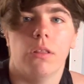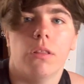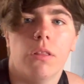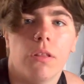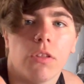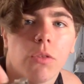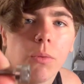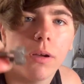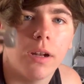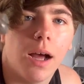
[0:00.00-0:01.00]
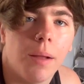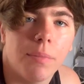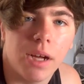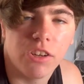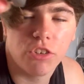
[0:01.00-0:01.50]
this one. I'm
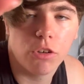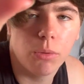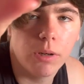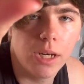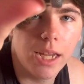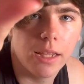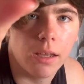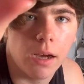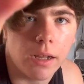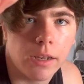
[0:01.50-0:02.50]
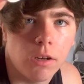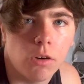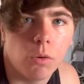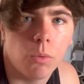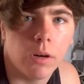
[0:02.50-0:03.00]
not sure where I got it
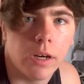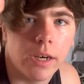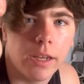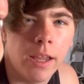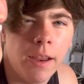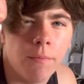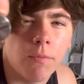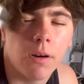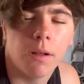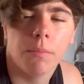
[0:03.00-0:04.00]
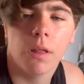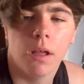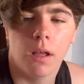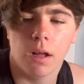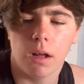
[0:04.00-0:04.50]
or where it came from.
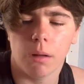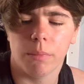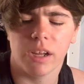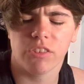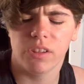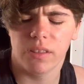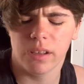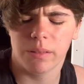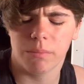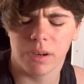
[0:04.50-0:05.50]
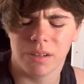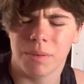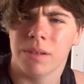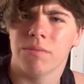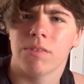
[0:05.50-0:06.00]
I actually think it might have
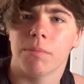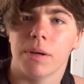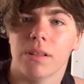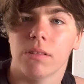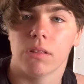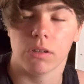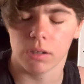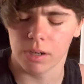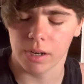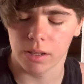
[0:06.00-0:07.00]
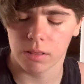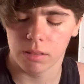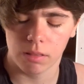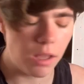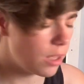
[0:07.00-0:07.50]
been from my sister, and I
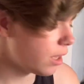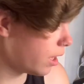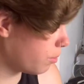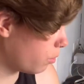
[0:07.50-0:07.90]
think it came